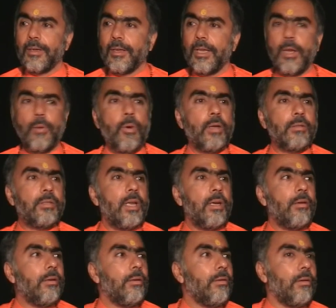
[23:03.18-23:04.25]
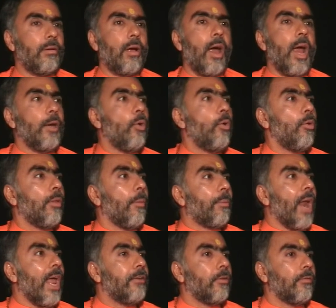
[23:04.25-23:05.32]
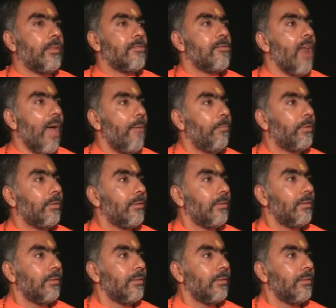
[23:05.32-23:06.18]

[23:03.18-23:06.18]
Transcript: He said, I don't know the price of this lamp.